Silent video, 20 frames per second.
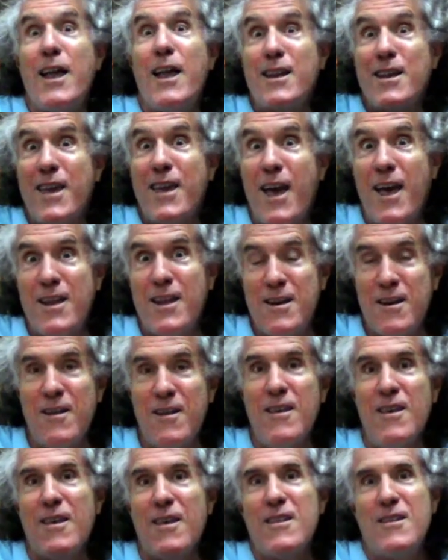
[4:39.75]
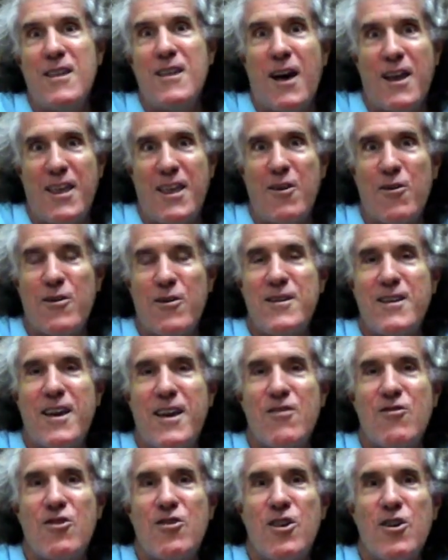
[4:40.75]
again, not here in
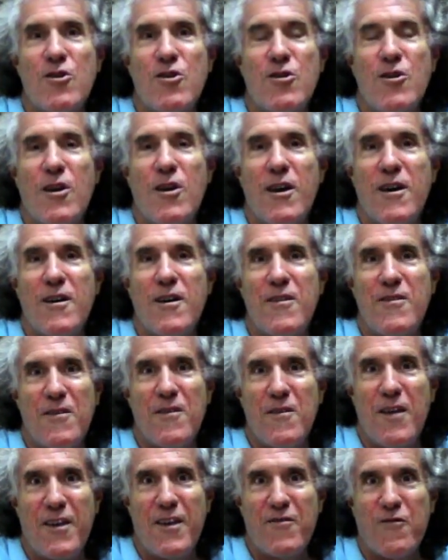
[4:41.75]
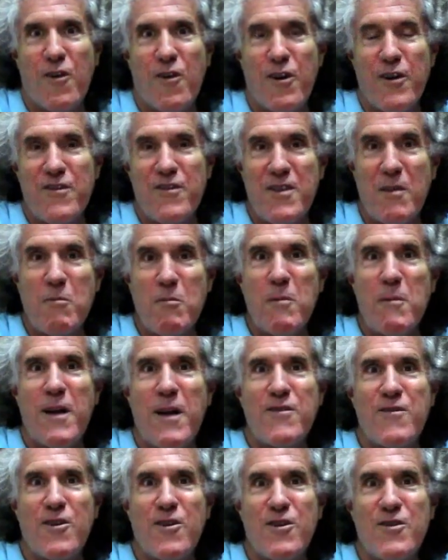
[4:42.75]
Tangier as far as diplomats
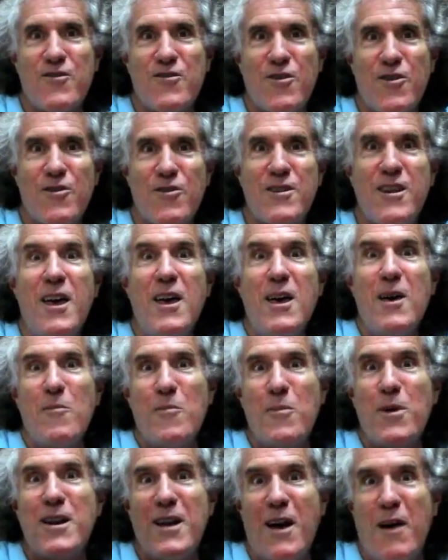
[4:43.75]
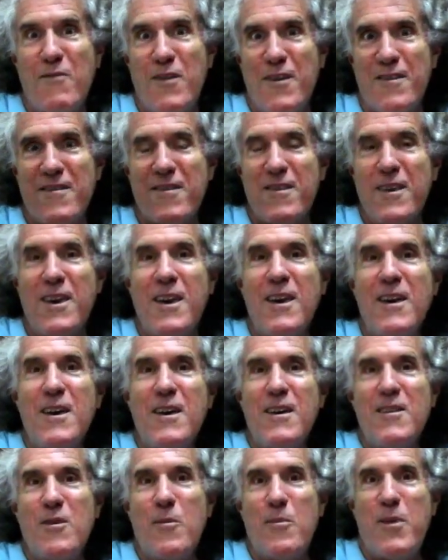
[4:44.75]
are concerned, but obviously
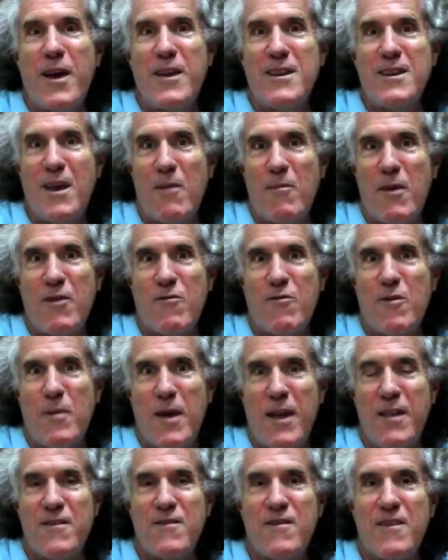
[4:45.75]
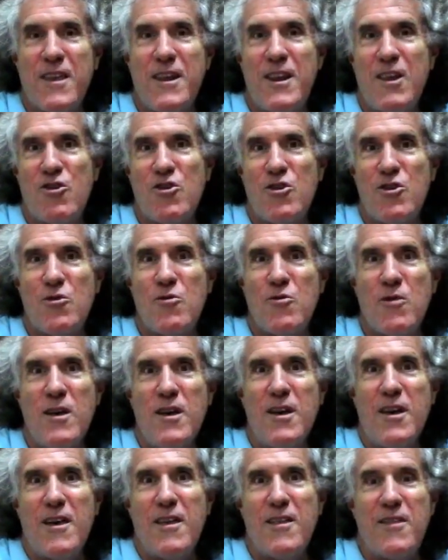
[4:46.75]
the pandemic remains an issue
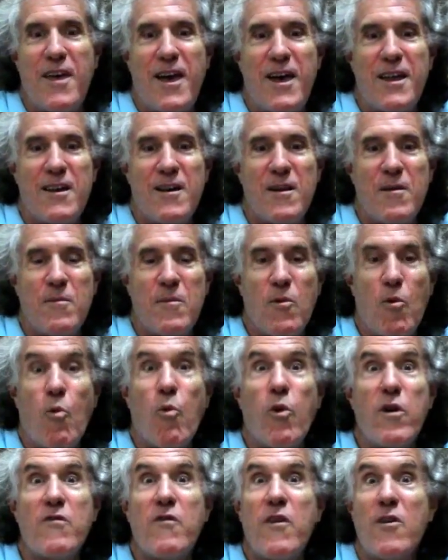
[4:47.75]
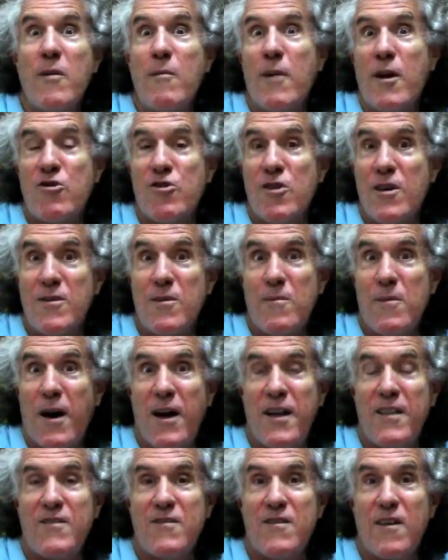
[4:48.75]
that was very much on the
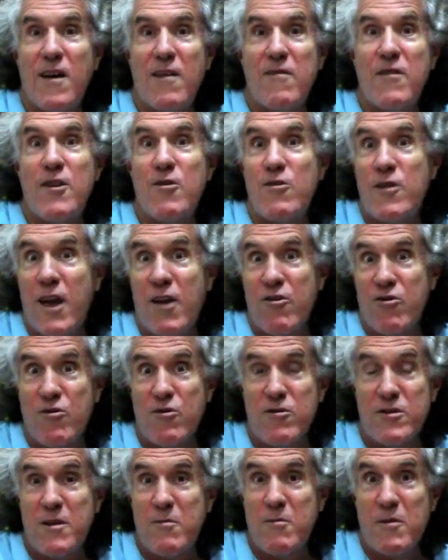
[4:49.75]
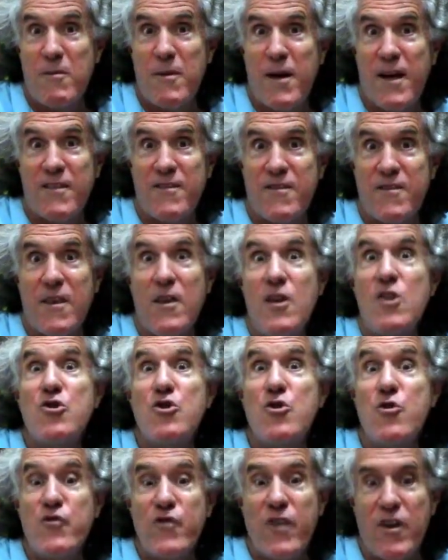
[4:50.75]
minds of international diplomats 2
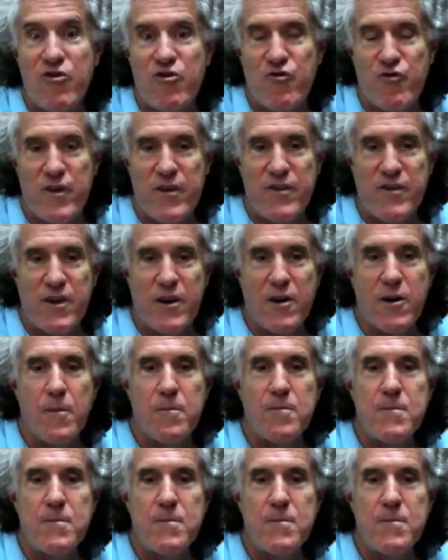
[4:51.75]
centuries ago.